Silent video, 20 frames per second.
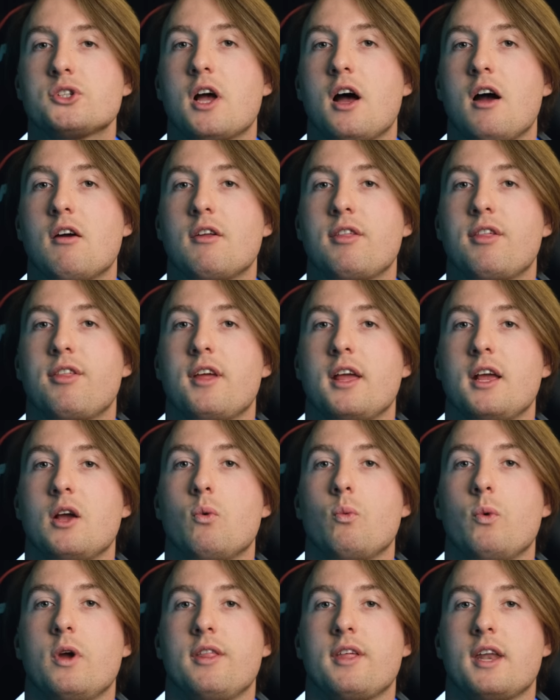are a thing
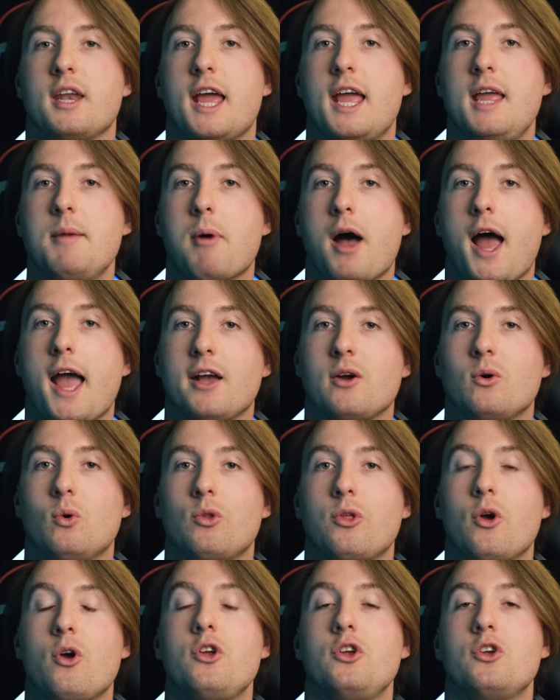with an e-bike,
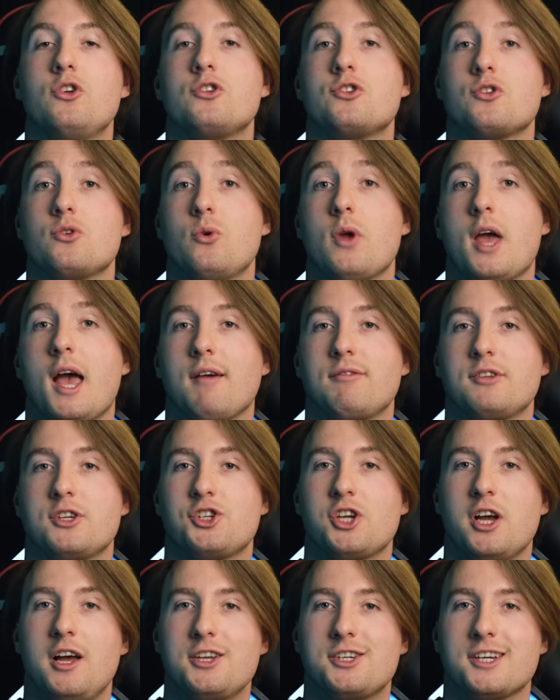although you do have to
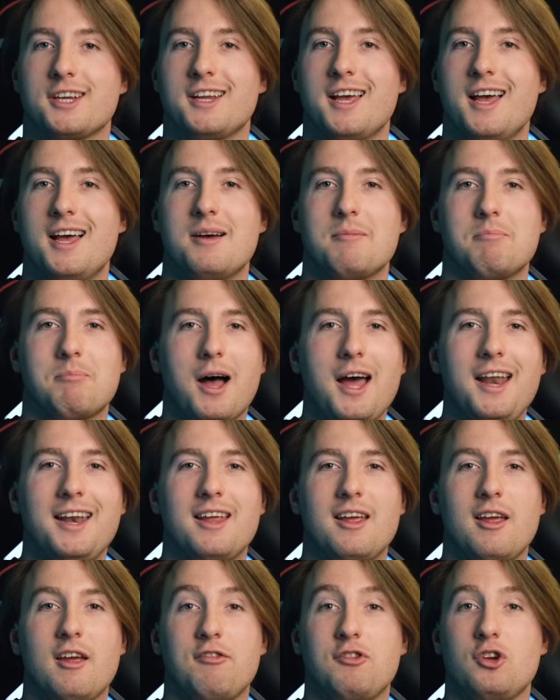charge it. But
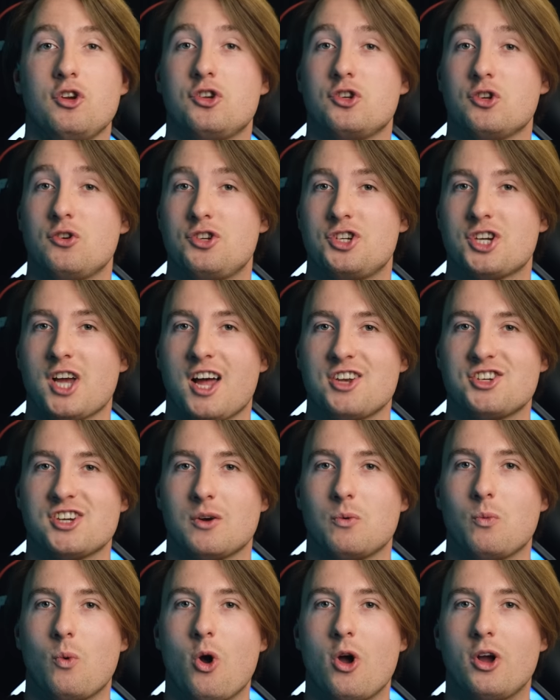if you do charge it
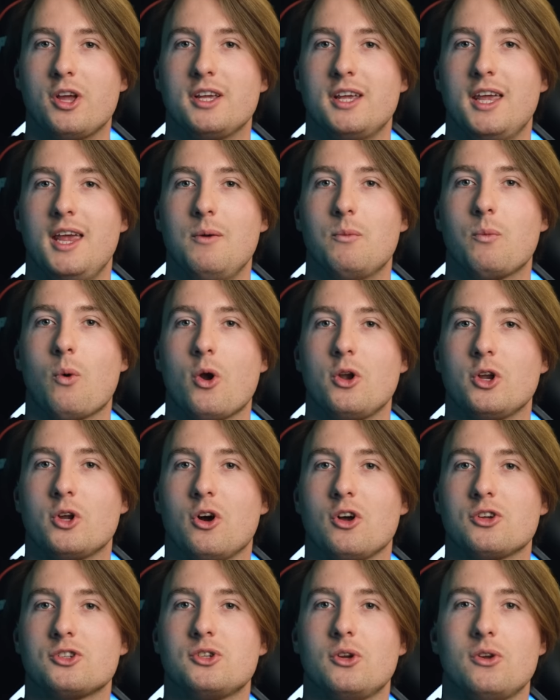at work, it won't
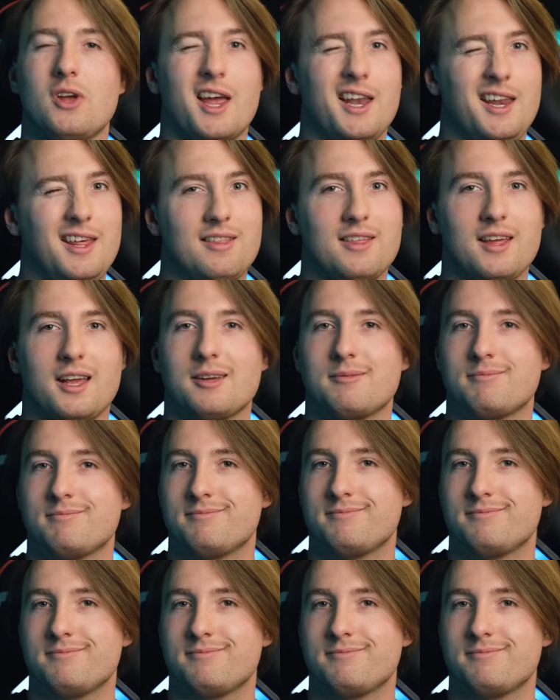cost you anything.